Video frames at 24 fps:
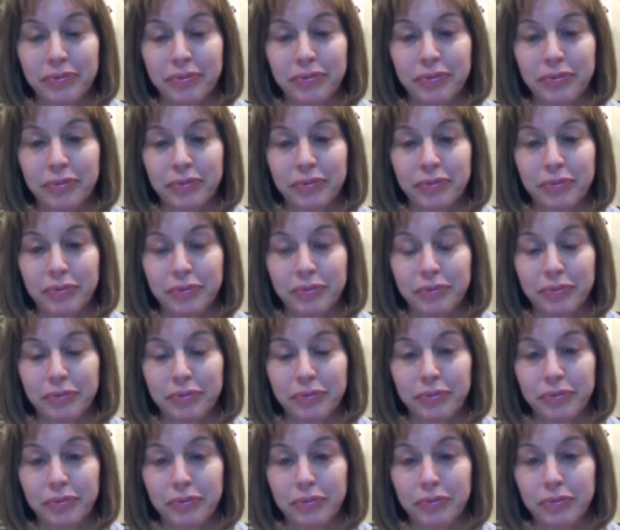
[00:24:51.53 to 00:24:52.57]

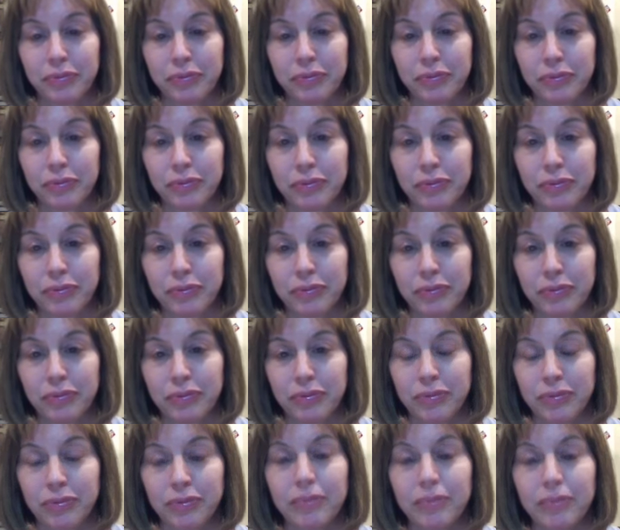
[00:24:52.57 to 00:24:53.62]

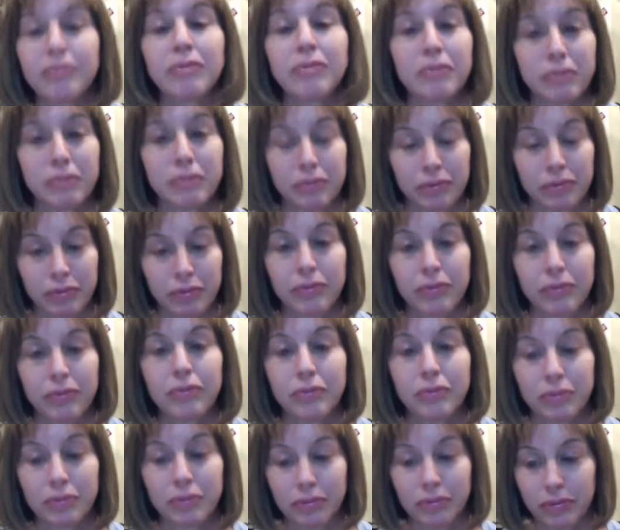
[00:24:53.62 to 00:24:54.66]

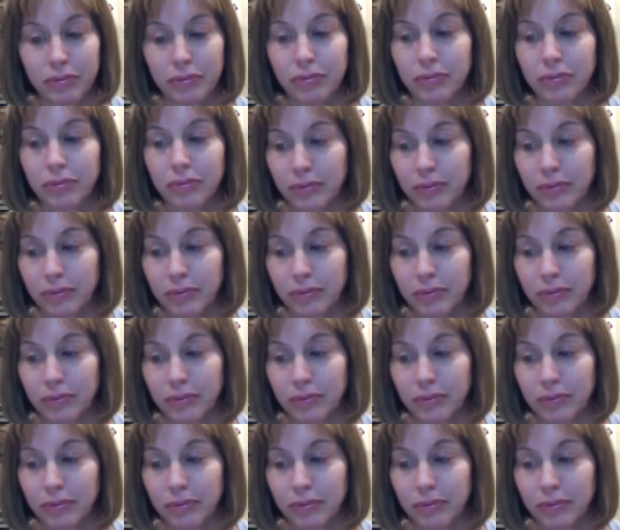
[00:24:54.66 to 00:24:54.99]
The person shown says nothing.